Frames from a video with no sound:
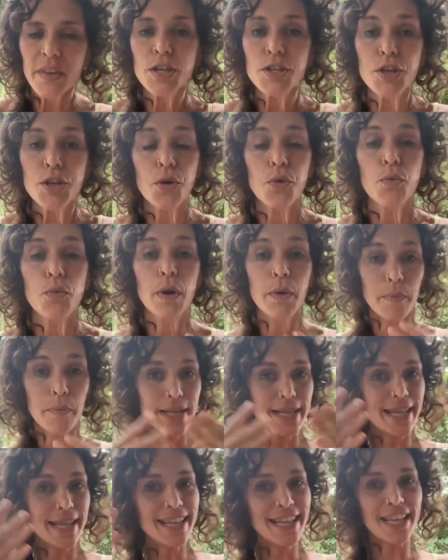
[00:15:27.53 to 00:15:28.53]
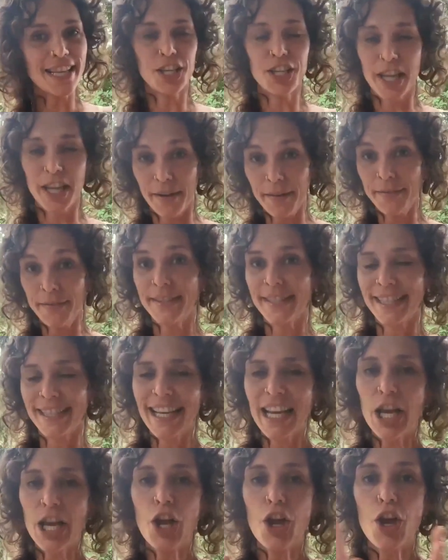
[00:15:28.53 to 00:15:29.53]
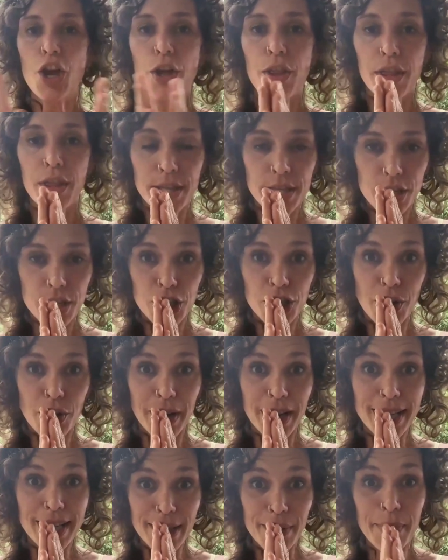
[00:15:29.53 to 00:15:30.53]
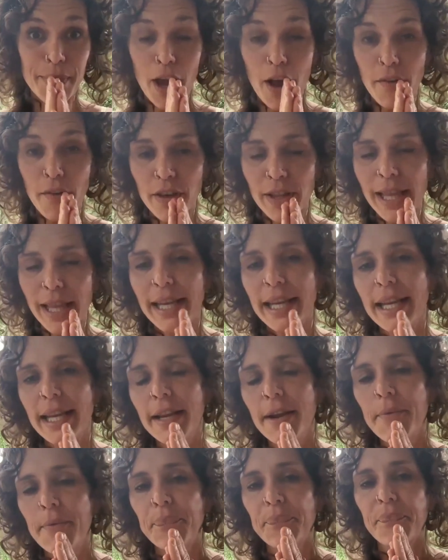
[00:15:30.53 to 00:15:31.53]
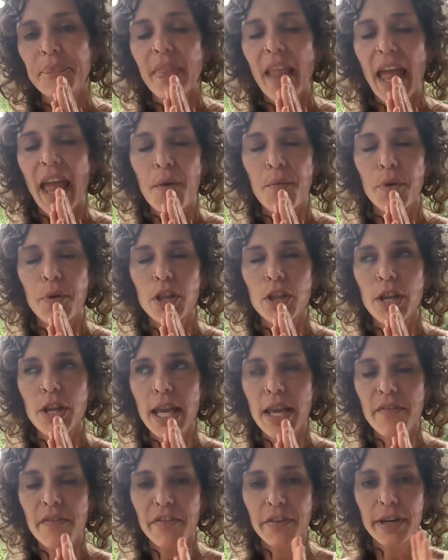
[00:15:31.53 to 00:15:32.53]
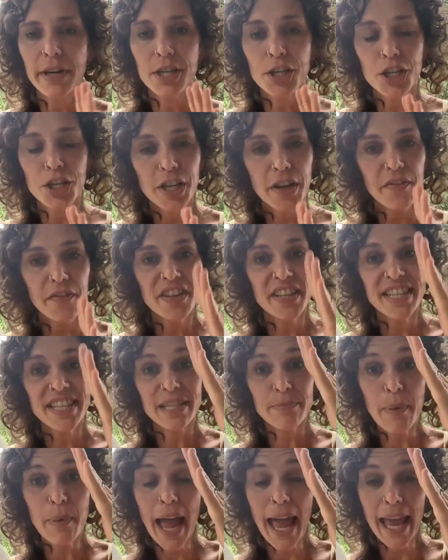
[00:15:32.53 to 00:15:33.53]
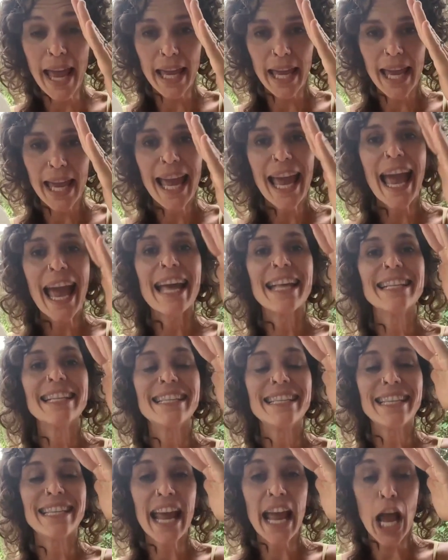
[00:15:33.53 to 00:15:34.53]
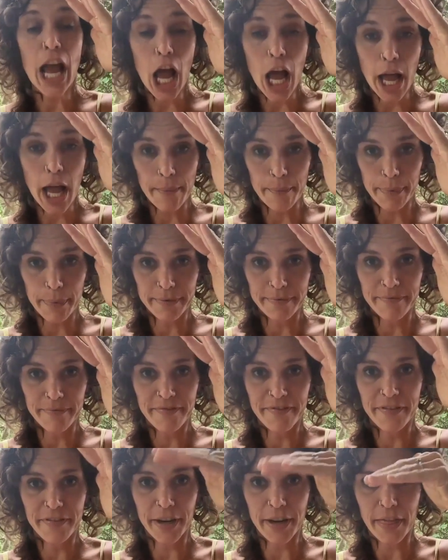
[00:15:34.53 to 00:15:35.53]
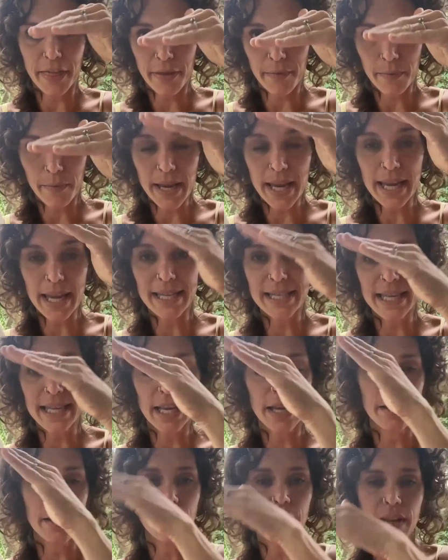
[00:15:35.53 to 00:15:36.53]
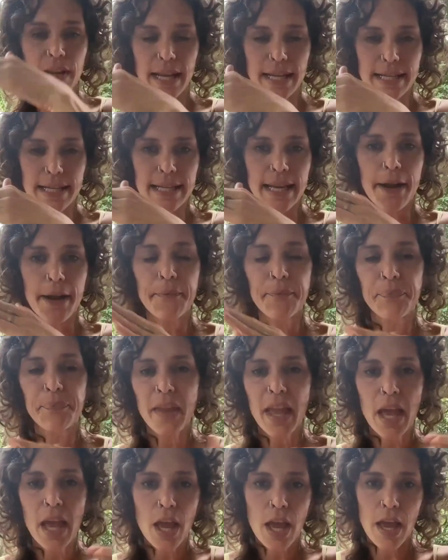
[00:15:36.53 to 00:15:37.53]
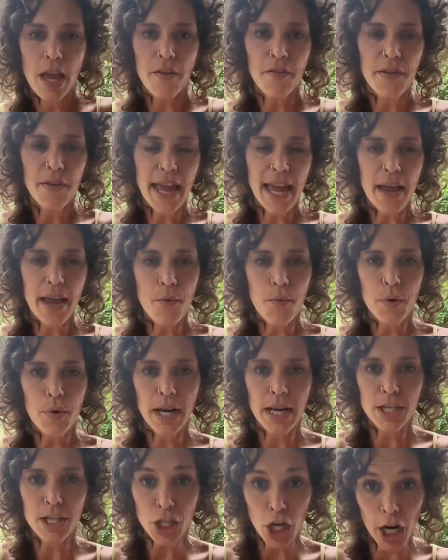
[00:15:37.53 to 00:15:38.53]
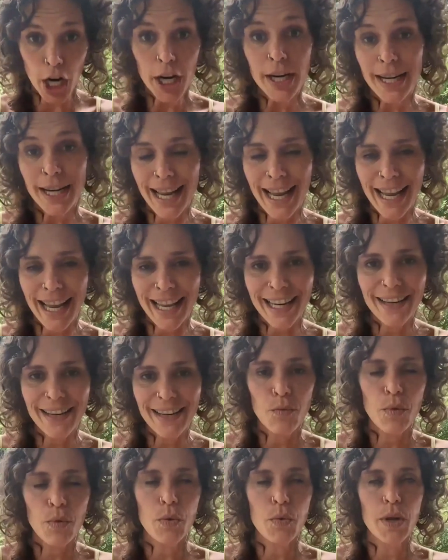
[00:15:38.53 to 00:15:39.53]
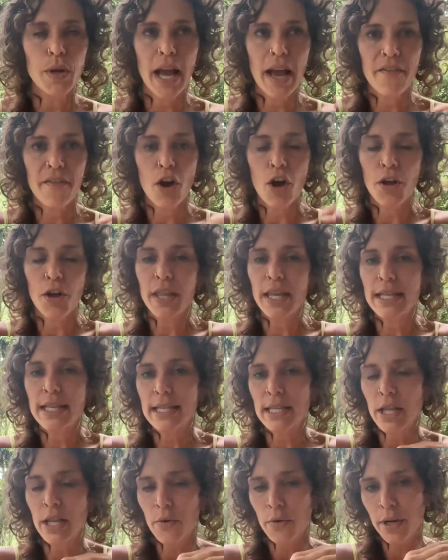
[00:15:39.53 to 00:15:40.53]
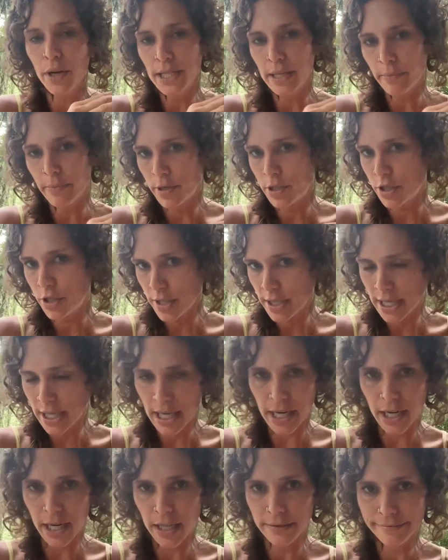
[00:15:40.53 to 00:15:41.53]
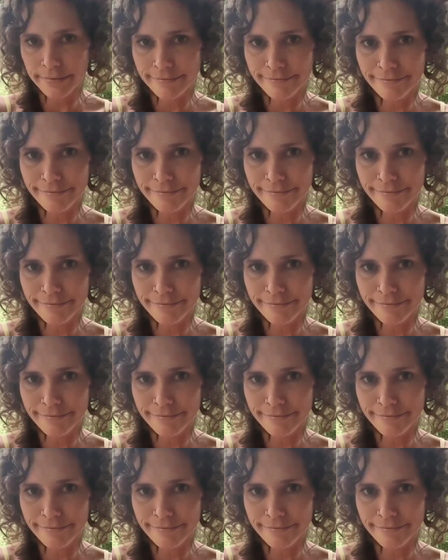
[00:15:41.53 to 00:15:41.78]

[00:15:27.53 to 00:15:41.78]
So when we see this shift, this is showing us that we ovulated, and we're looking for it to shift and spike and stay up for 3 consecutive days. Now, if we were to chart it, we would have all these lower temperatures here.